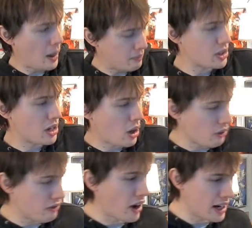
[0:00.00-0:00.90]
you know,
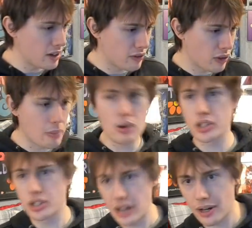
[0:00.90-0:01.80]
fighting for a
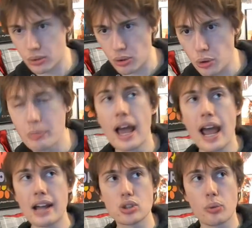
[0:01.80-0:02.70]
mercenary group.
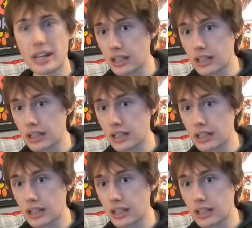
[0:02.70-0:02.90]
And so we get a